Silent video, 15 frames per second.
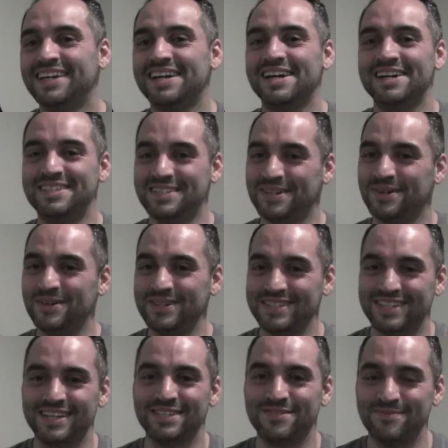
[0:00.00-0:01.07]
Because it
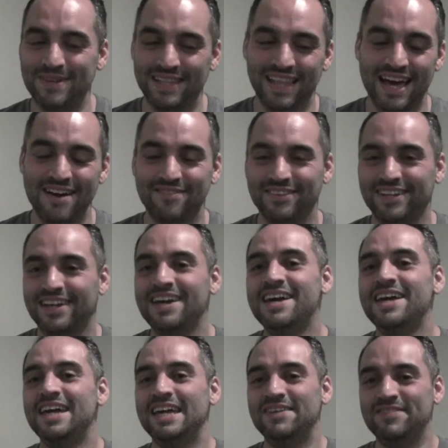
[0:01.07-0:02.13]
always gets me laughing.
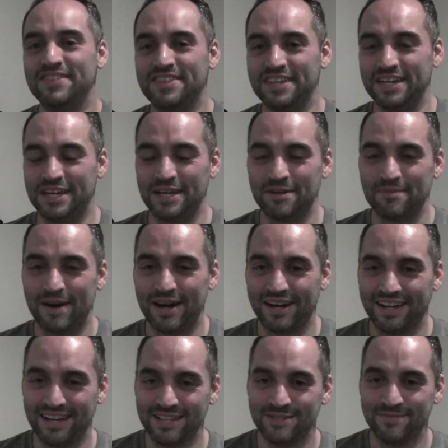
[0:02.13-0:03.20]
Even thinking about
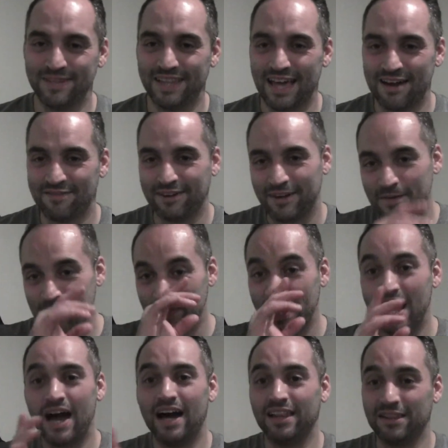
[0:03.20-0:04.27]
it gets me laughing.
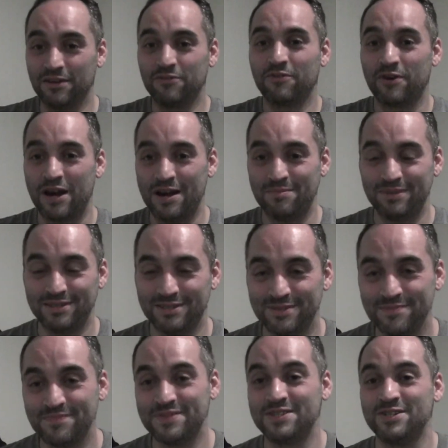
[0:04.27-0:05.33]
I love
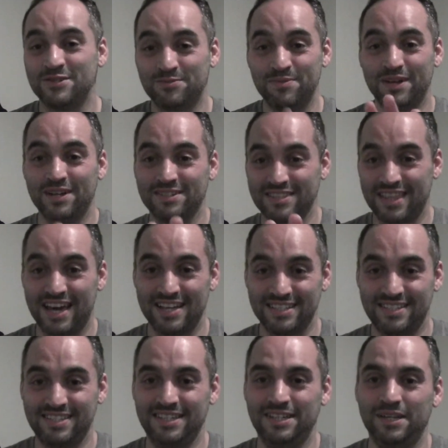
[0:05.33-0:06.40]
Krampus just because of
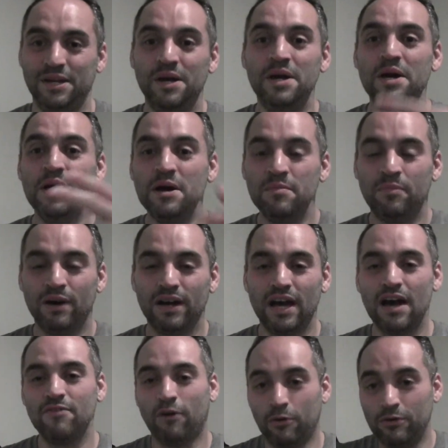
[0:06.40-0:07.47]
that scene.
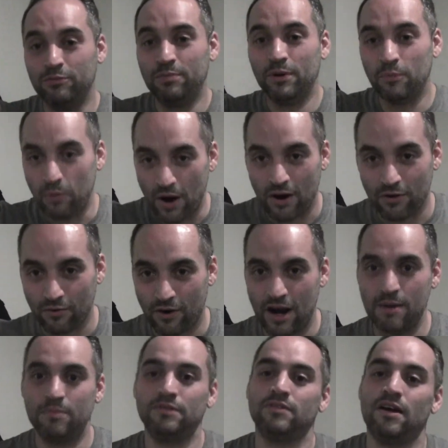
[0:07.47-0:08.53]
But I've always been aware of
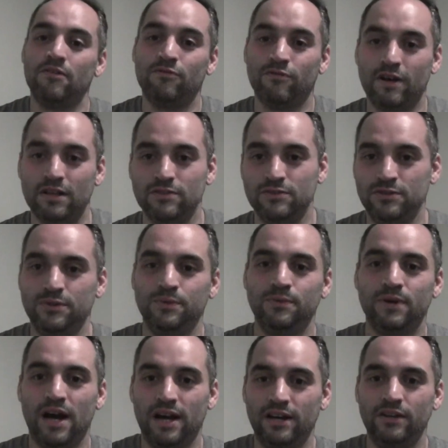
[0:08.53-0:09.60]
Krampus. I have friends
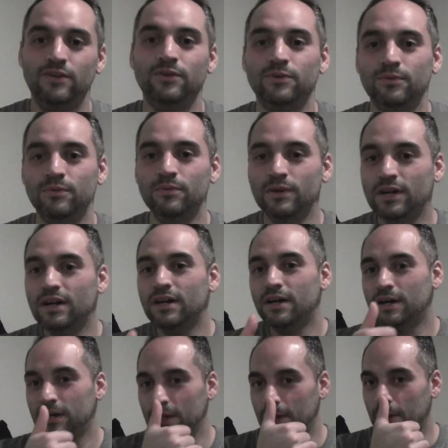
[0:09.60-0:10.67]
who kind of do,
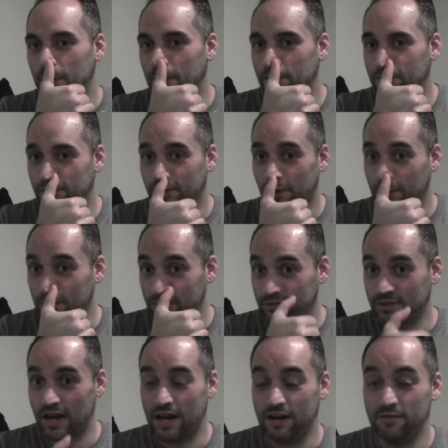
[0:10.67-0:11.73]
you know, have
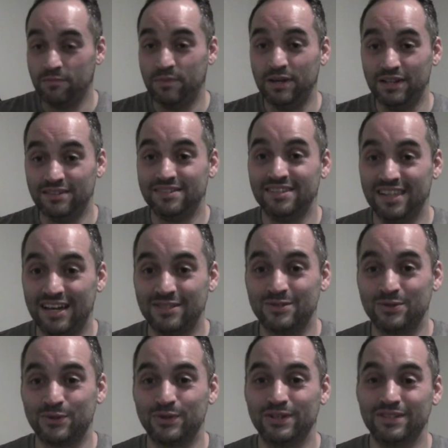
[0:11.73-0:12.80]
always kind of been into that
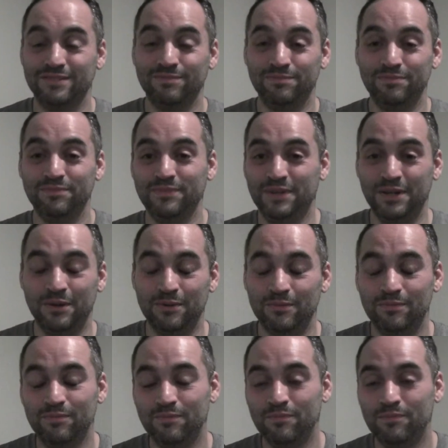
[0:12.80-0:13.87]
sort of, you know,